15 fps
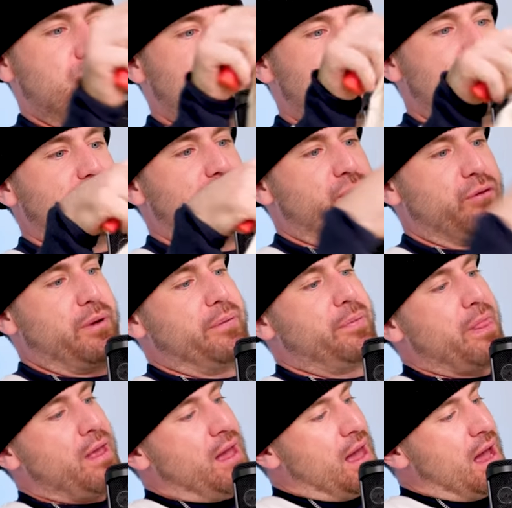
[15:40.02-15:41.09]
too. What you did for
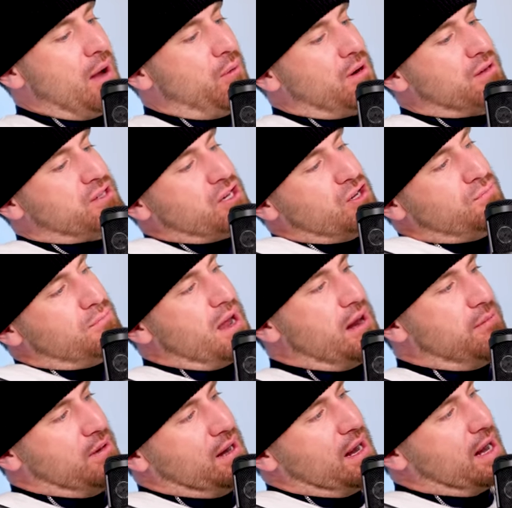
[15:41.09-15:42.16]
me. Yeah. I want to say you
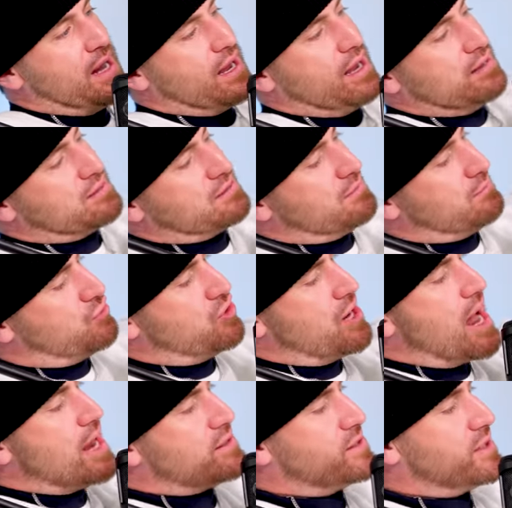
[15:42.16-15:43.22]
made me a custom
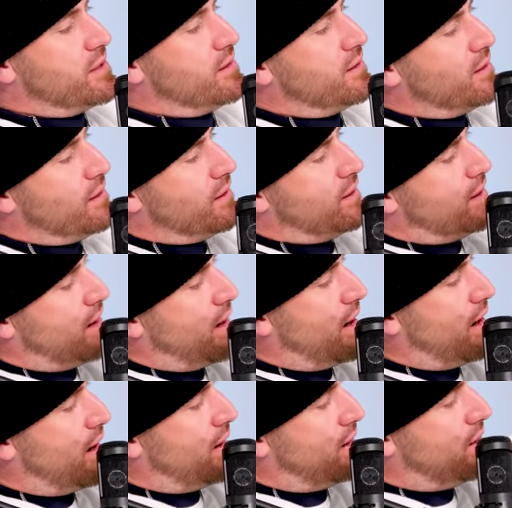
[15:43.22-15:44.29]
Jaxxon
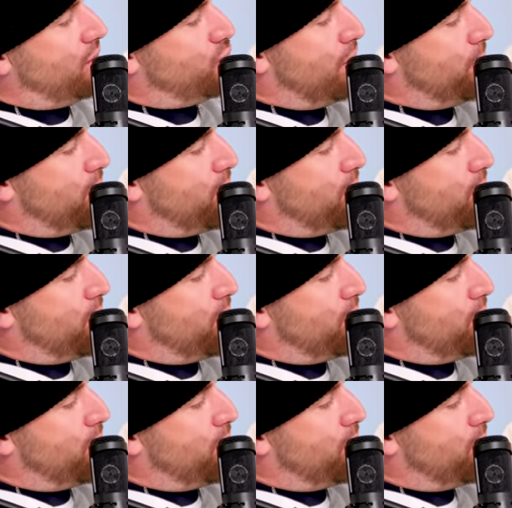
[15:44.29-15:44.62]
Ripper uh, Magoo.